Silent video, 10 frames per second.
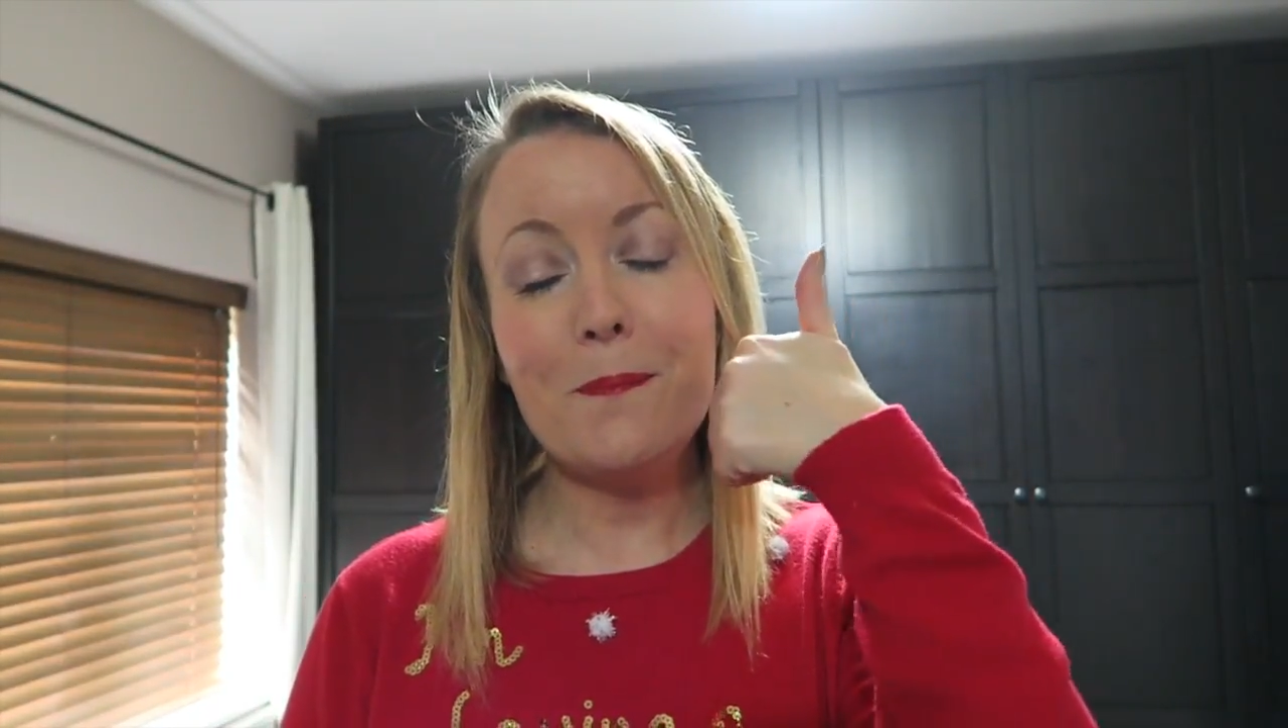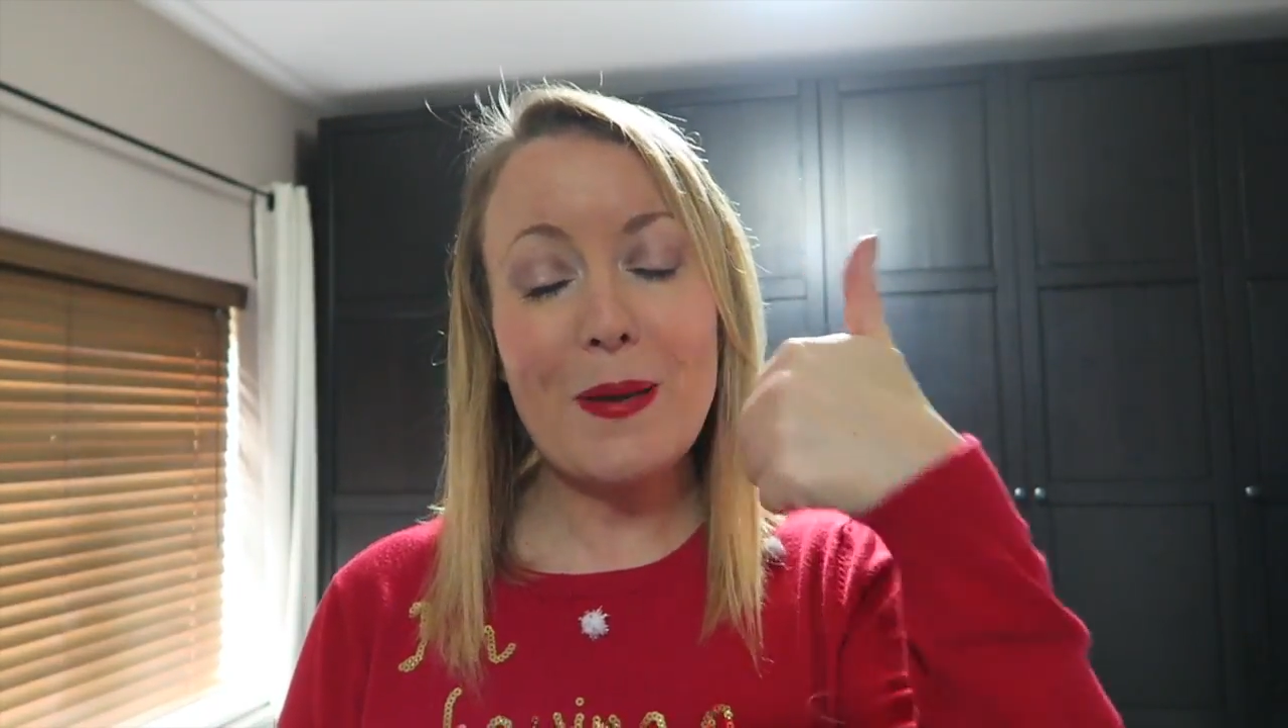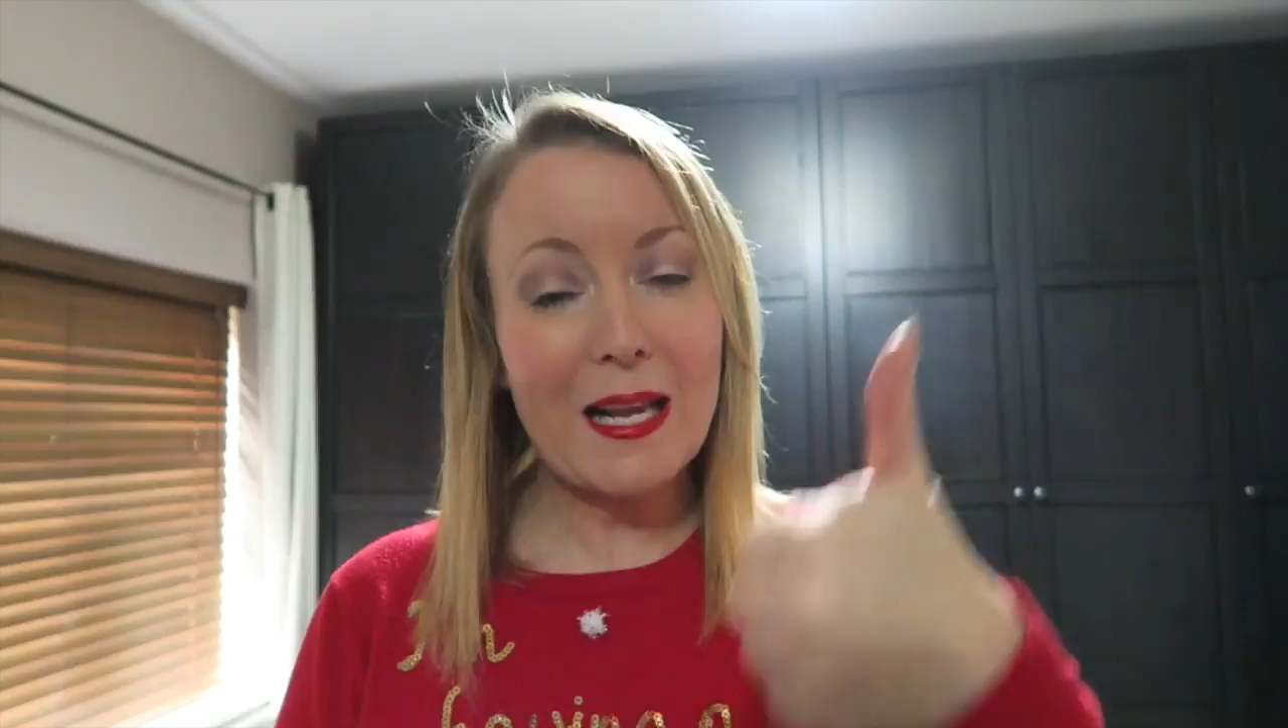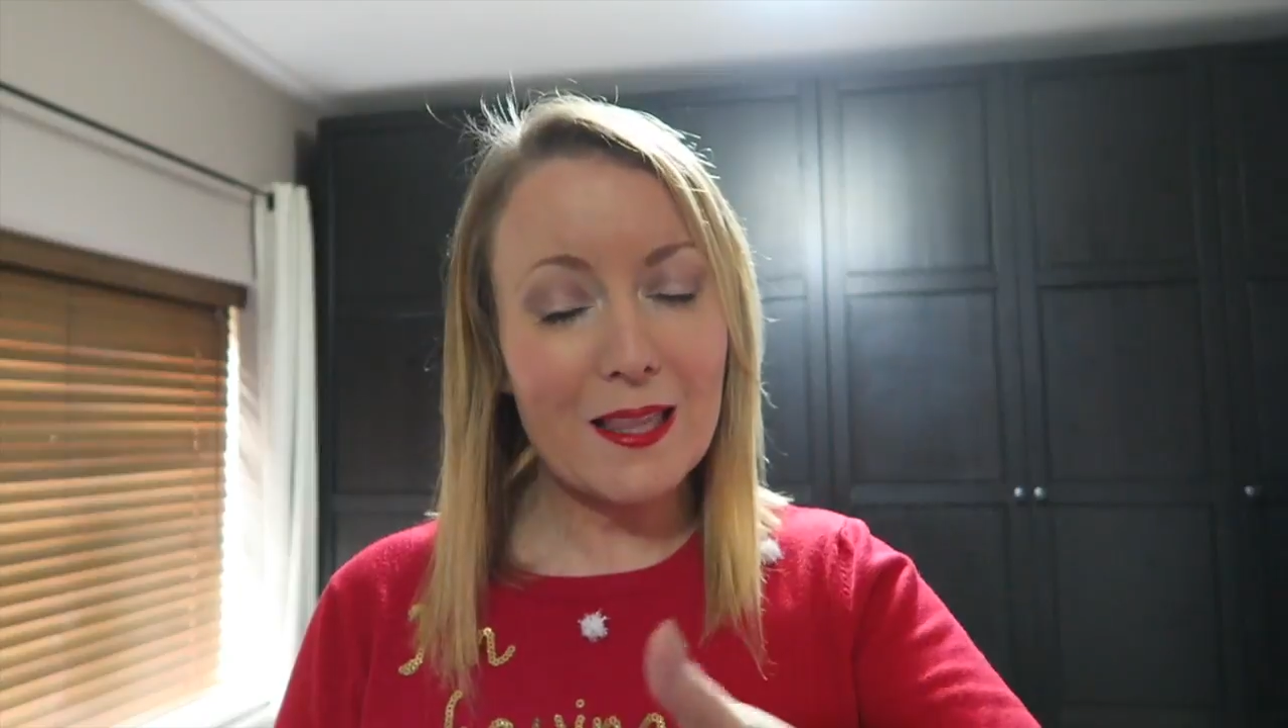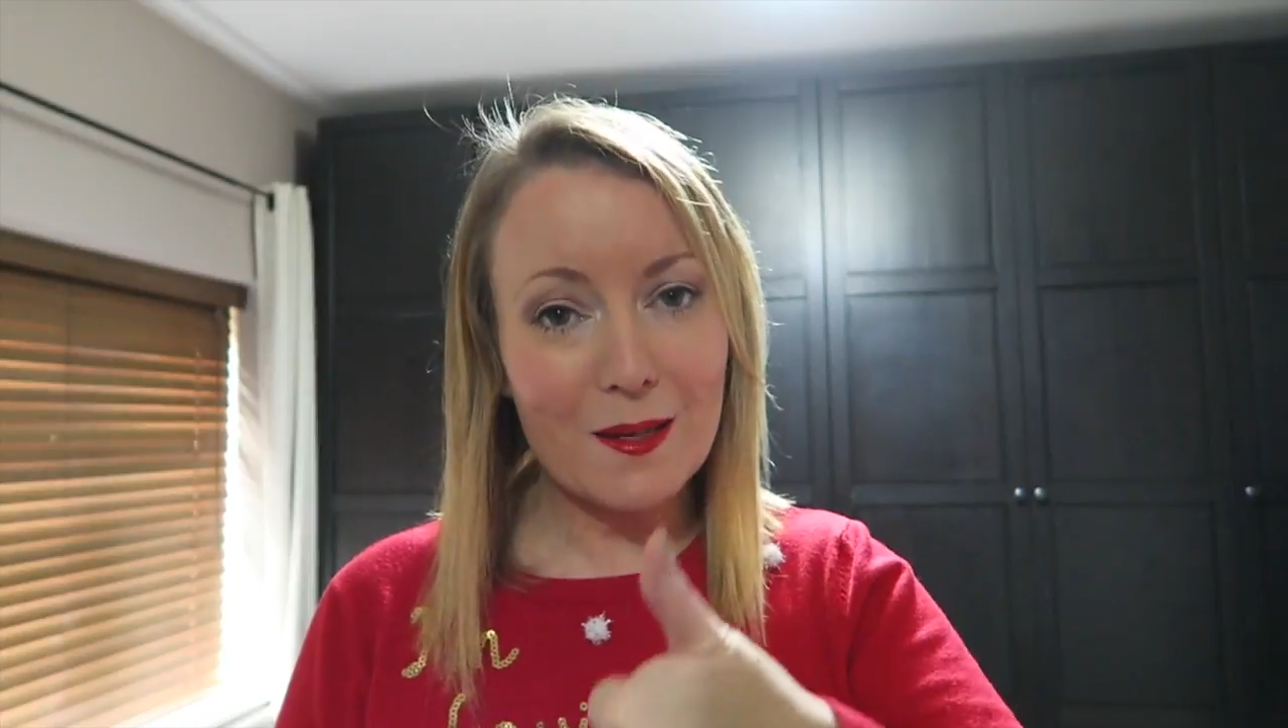
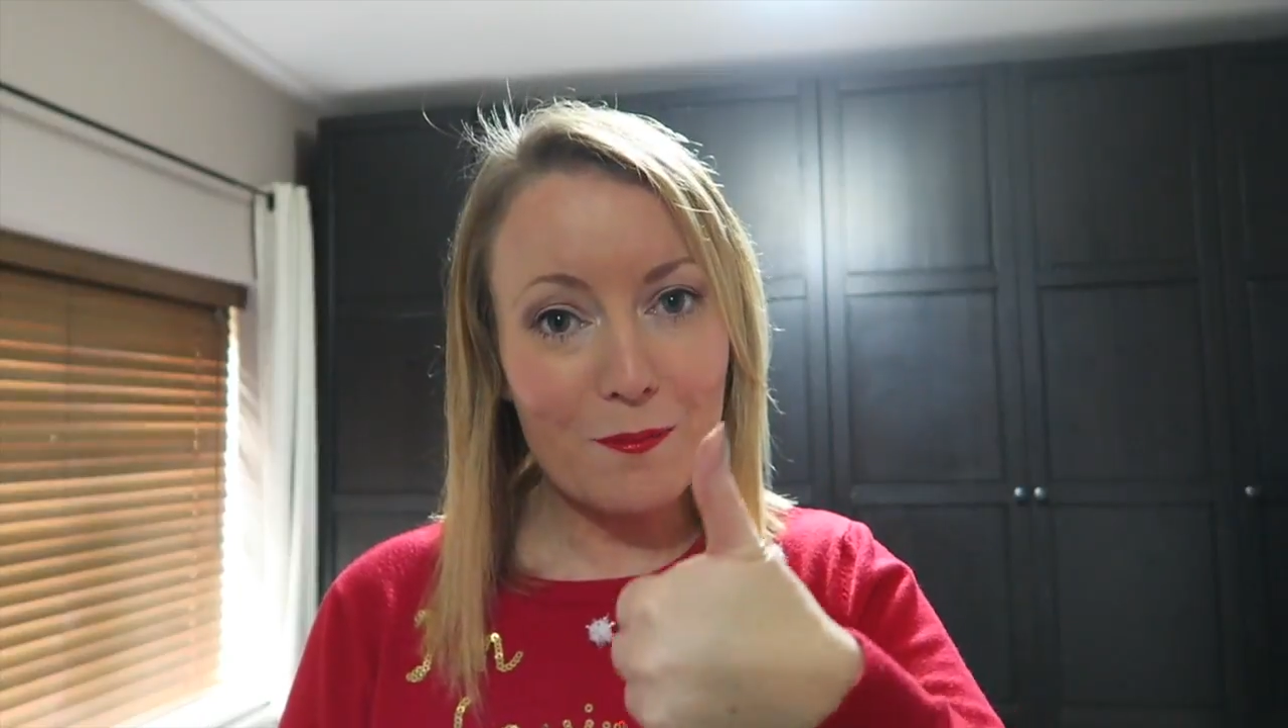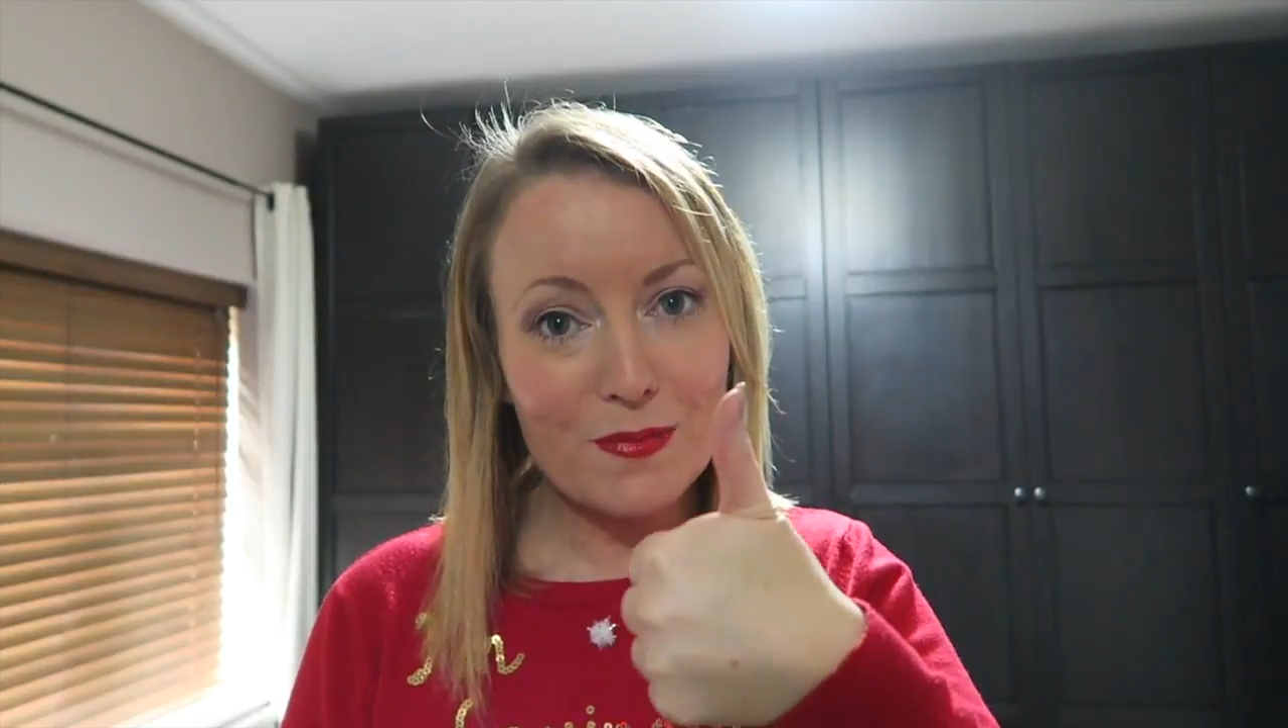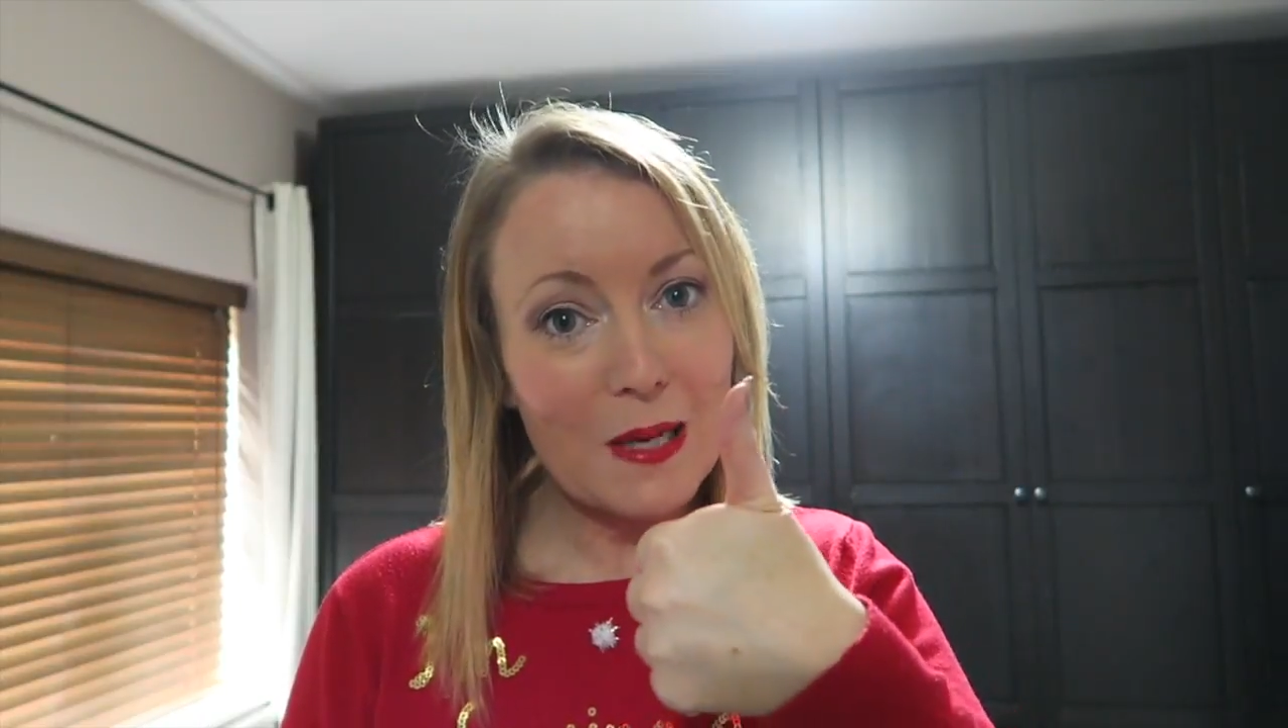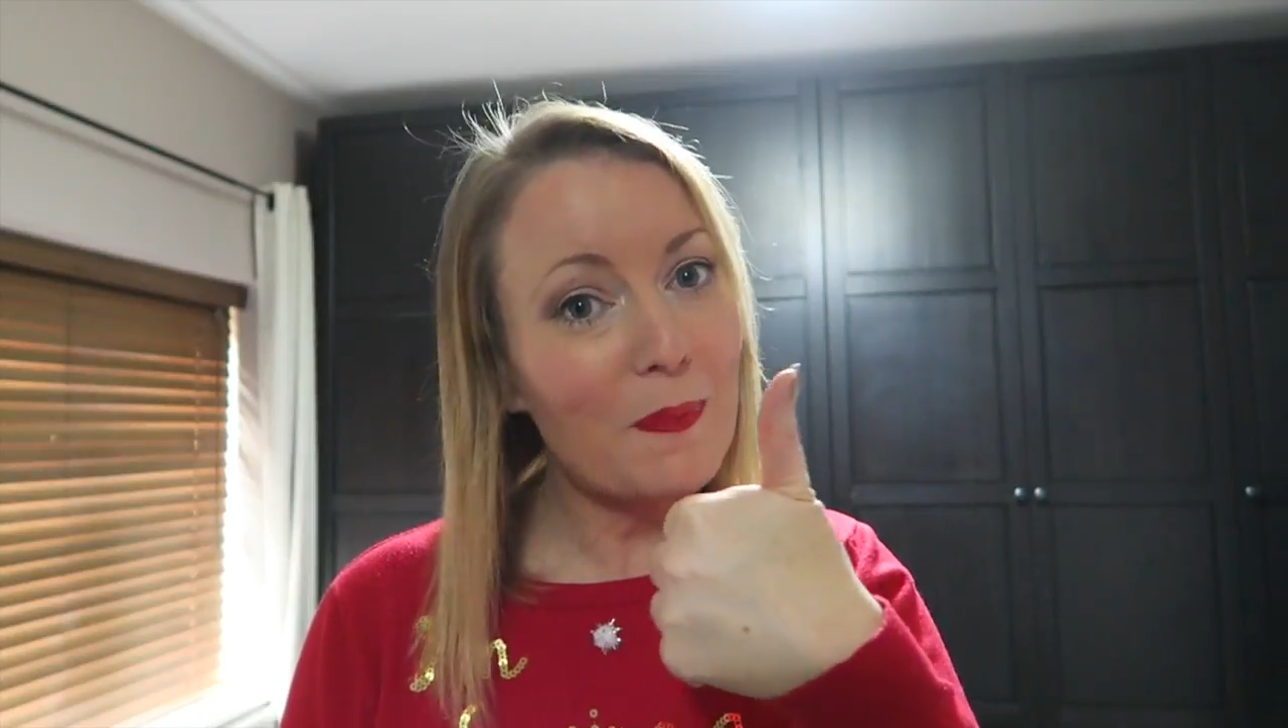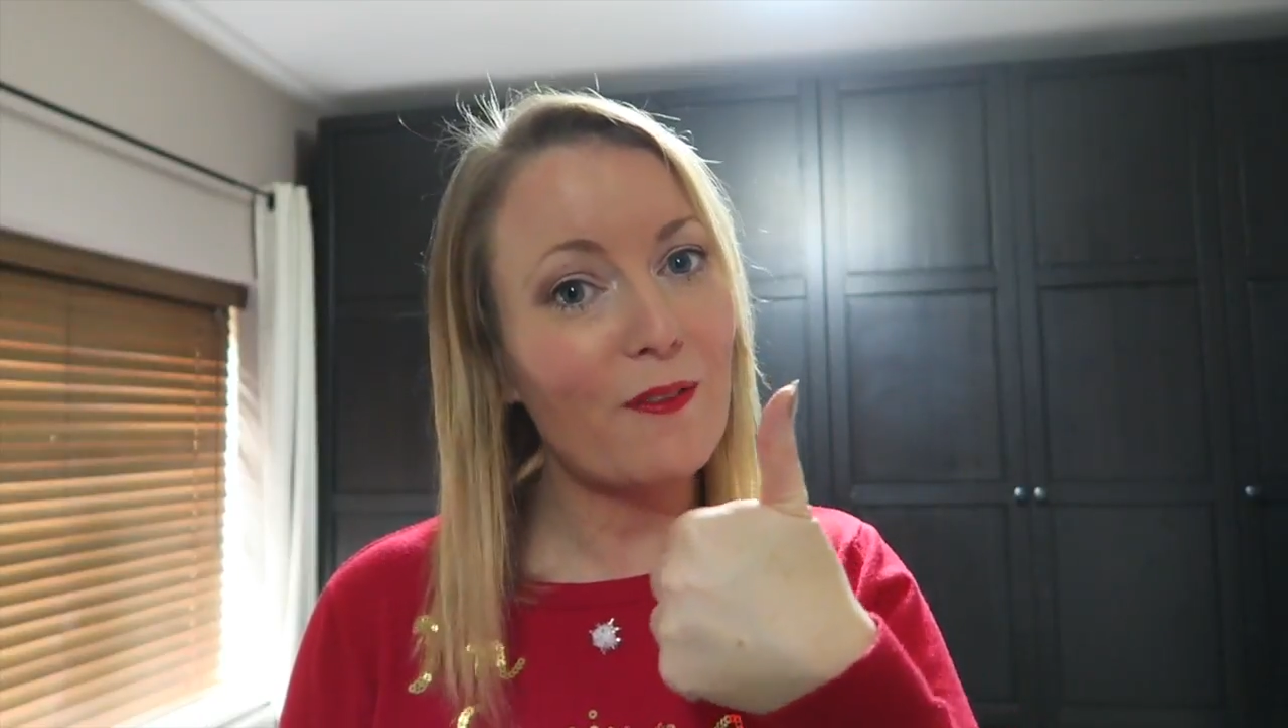big
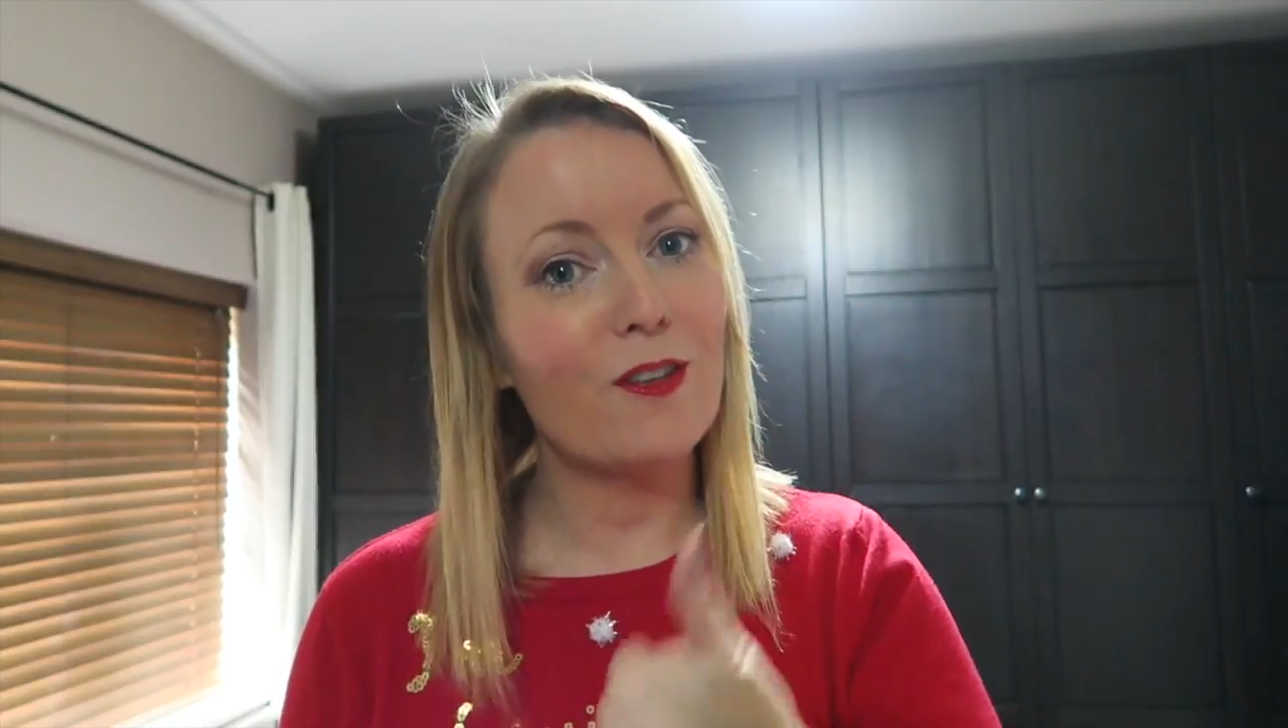thumbs up